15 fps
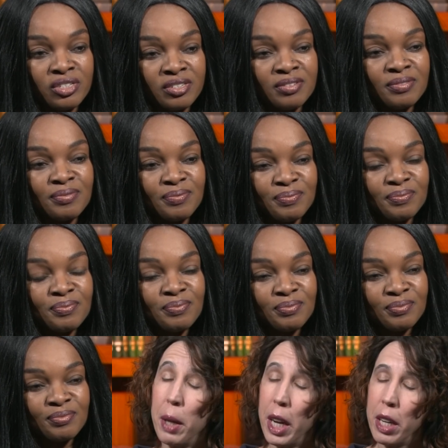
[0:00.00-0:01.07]
So for
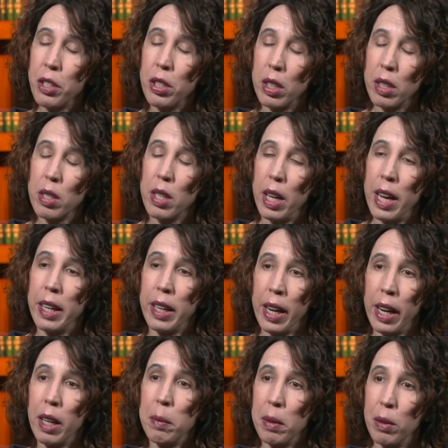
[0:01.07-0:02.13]
some patients, it
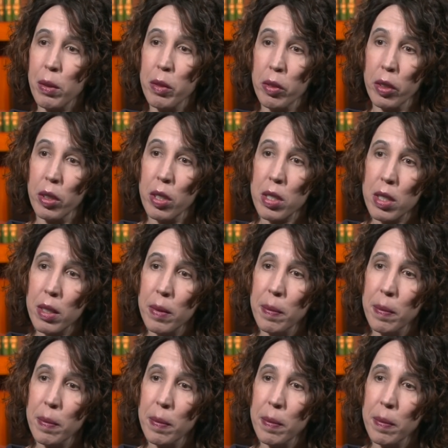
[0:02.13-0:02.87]
can be reversed.